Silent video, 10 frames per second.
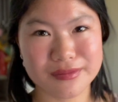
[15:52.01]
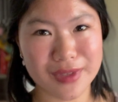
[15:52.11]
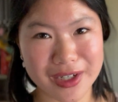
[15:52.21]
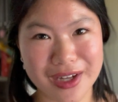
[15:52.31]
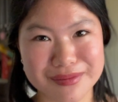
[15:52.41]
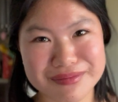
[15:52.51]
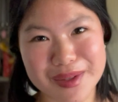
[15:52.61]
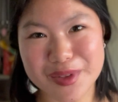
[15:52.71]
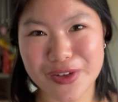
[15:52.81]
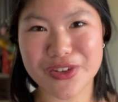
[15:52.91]
again,
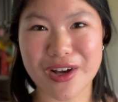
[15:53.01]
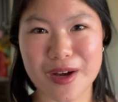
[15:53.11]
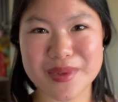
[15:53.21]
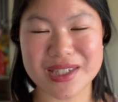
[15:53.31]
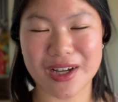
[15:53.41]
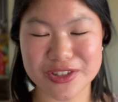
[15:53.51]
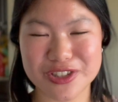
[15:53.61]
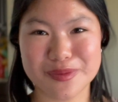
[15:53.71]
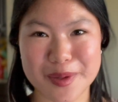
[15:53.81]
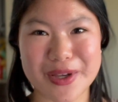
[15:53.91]
let me know in the comments and I'll
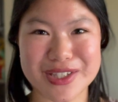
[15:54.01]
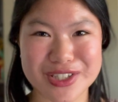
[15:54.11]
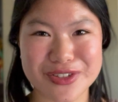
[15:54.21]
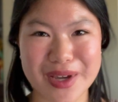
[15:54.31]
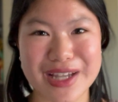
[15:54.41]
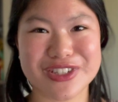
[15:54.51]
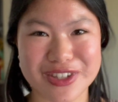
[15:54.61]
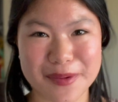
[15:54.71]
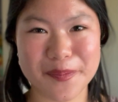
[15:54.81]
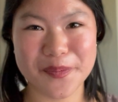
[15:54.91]
do my best to answer
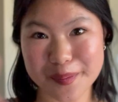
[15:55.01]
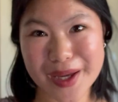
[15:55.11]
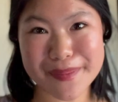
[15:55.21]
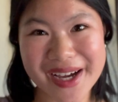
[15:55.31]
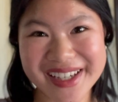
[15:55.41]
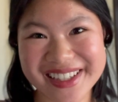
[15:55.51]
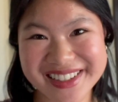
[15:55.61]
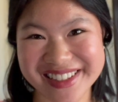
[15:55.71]
them. Bye bye.